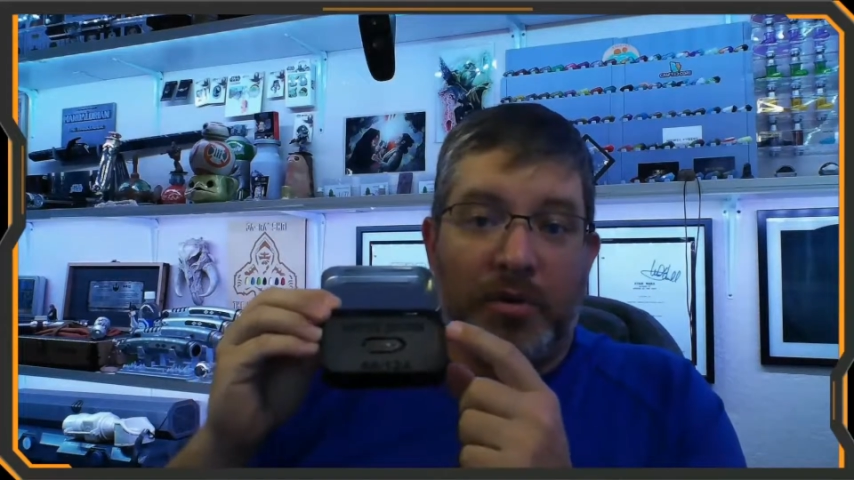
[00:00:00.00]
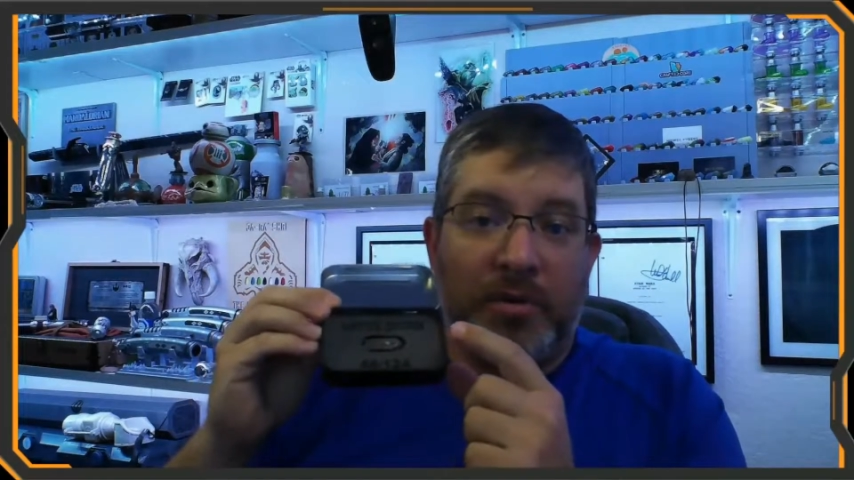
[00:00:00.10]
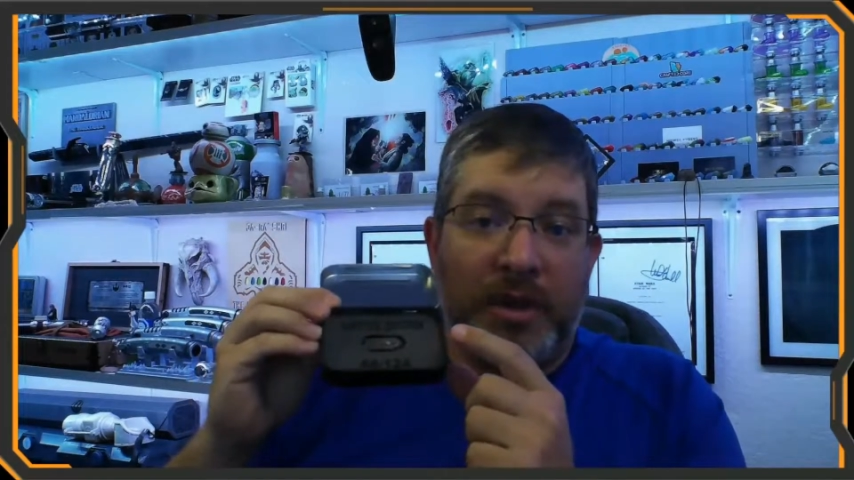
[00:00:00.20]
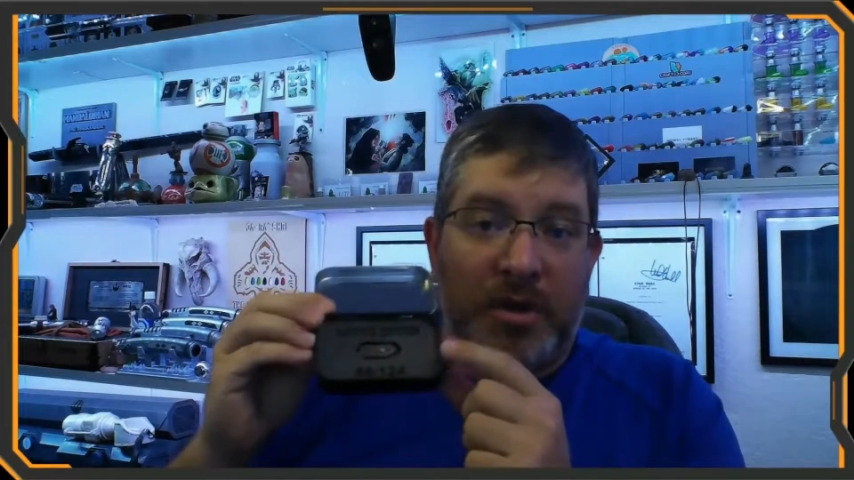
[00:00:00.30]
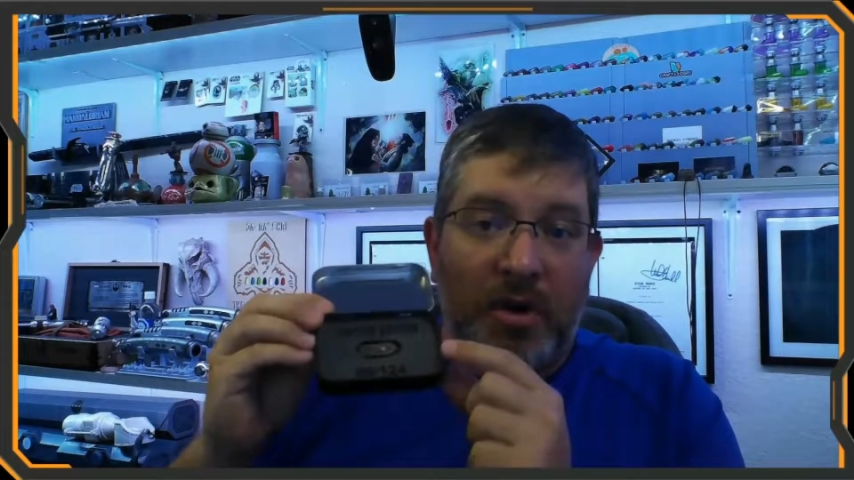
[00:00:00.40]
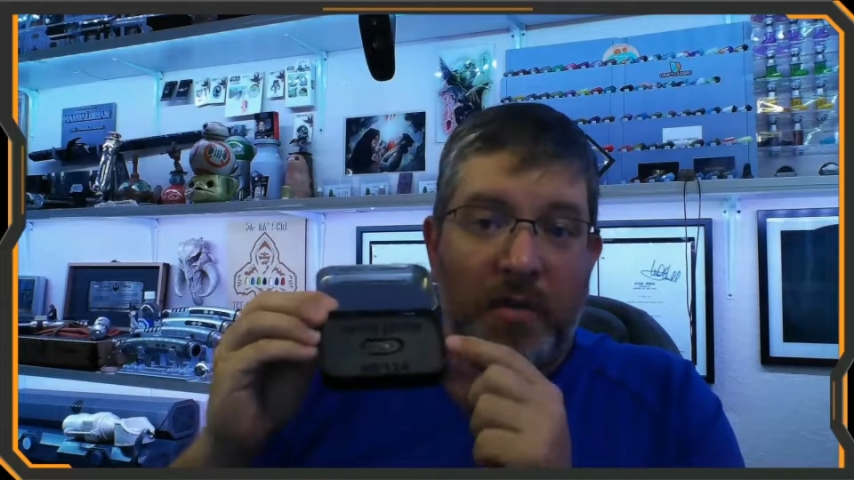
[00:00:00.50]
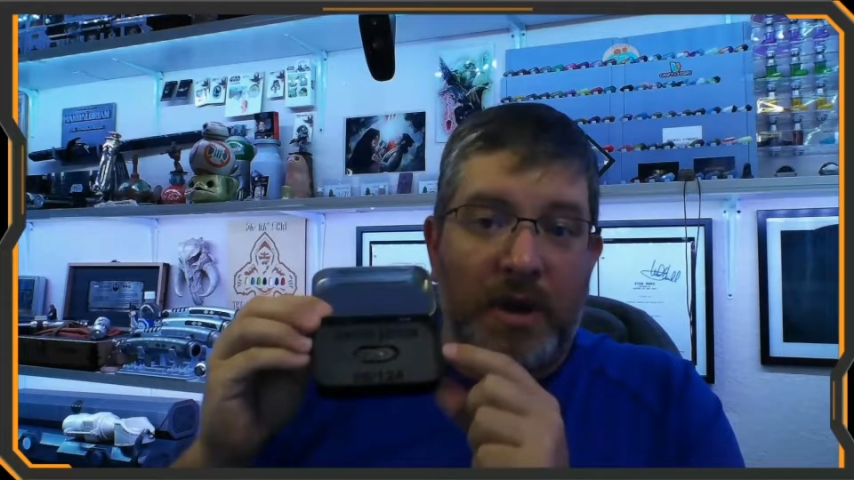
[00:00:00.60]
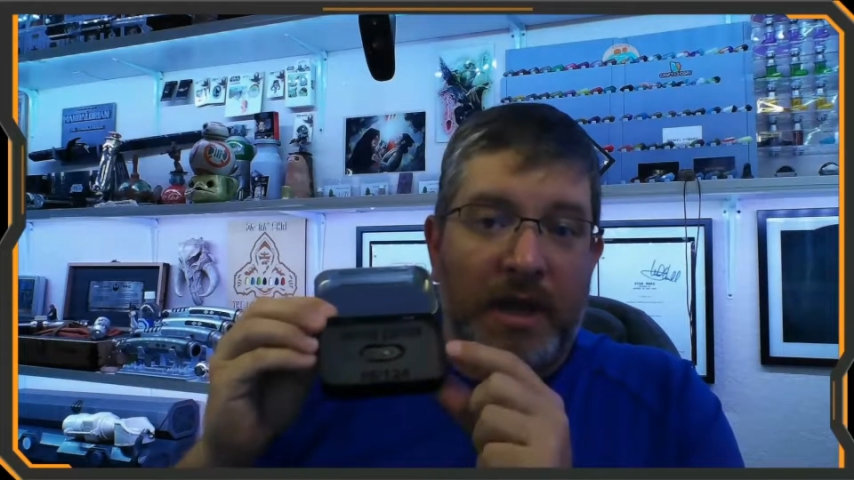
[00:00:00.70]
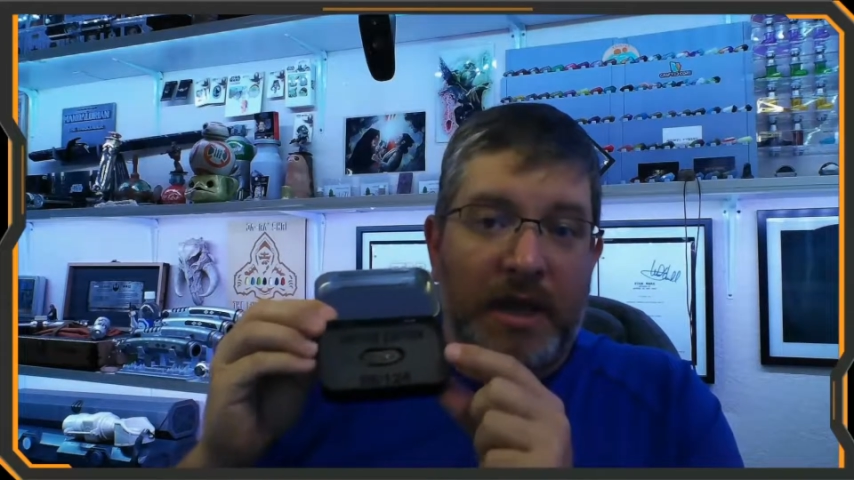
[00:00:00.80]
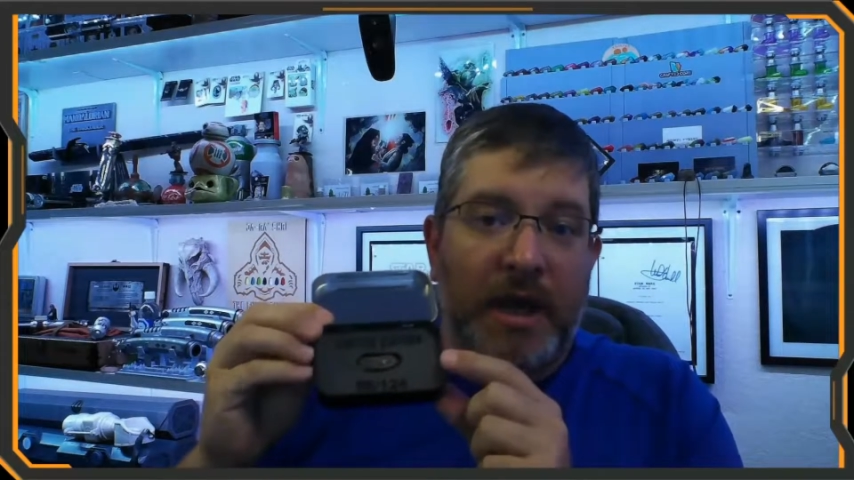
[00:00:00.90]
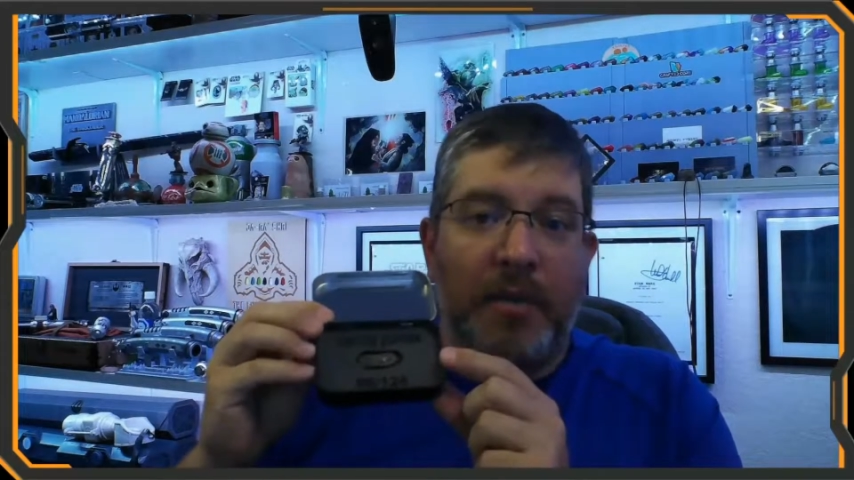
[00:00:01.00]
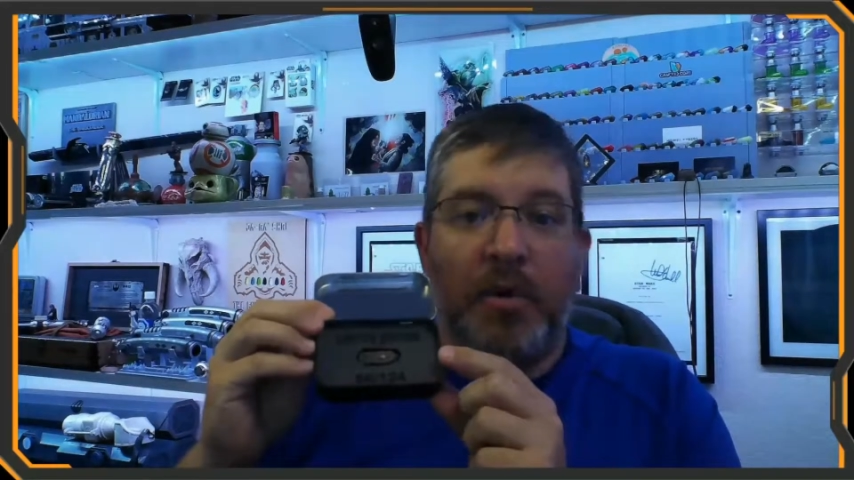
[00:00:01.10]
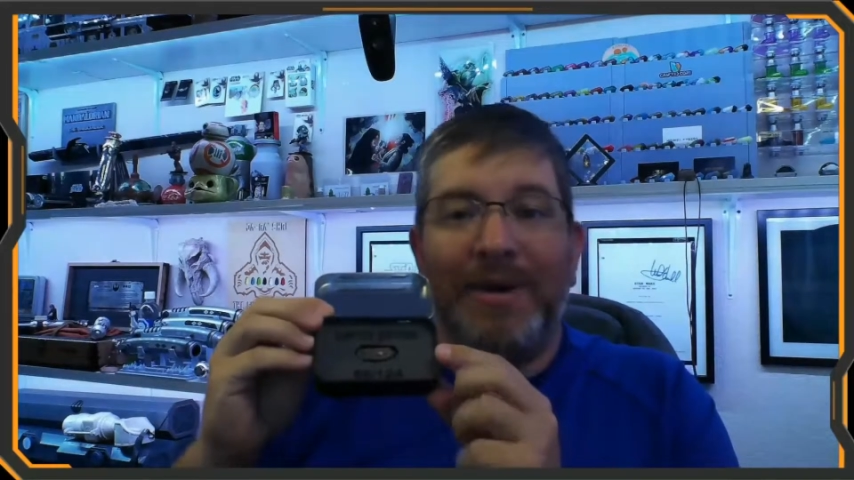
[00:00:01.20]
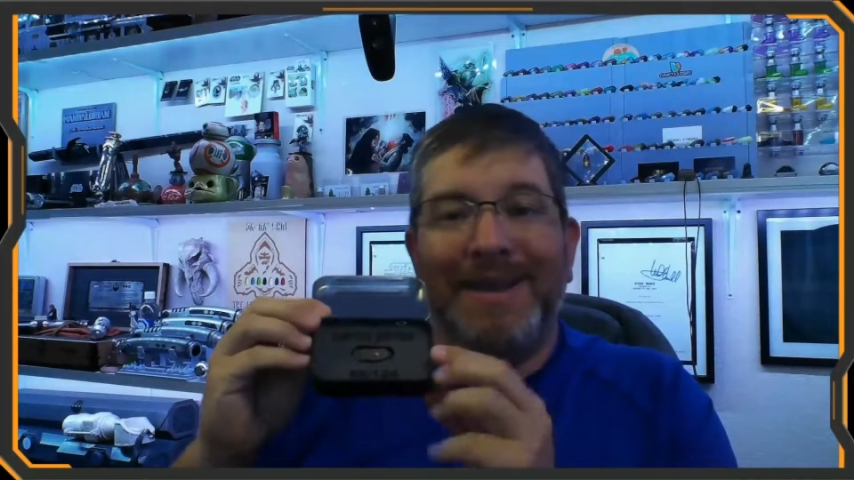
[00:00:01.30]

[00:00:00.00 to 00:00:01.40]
the Carbonite Kyber,